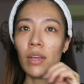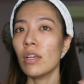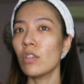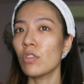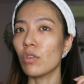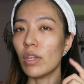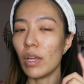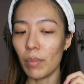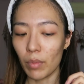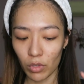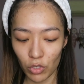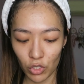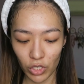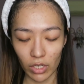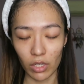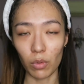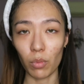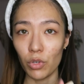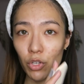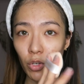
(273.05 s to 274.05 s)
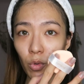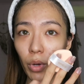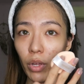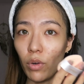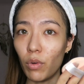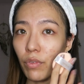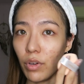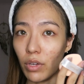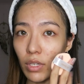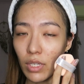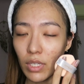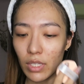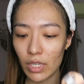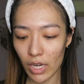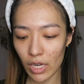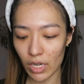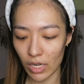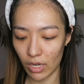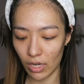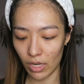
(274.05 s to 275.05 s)
So then I'm going to check the new one over on this
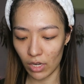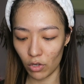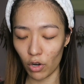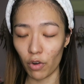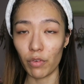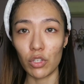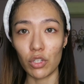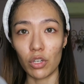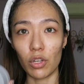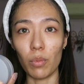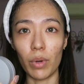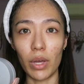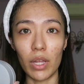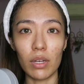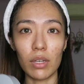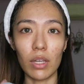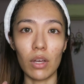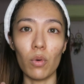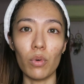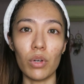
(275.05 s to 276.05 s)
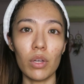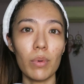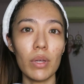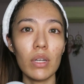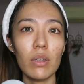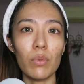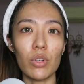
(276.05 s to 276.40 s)
side, and then the original one, the older one,